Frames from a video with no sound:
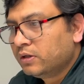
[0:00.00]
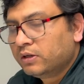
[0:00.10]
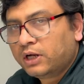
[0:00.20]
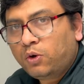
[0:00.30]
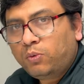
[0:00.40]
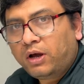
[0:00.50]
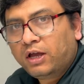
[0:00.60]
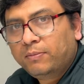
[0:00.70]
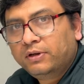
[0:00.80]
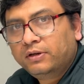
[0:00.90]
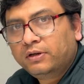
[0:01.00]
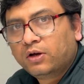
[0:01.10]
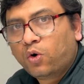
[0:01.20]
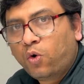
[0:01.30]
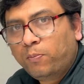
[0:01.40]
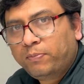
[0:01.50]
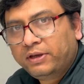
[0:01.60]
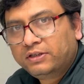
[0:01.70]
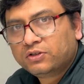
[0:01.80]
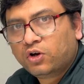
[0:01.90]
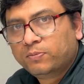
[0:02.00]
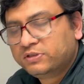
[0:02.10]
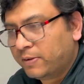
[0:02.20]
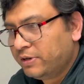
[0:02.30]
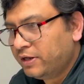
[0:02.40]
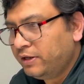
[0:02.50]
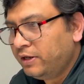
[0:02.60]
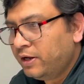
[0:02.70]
Now, I am in home page of Gemini.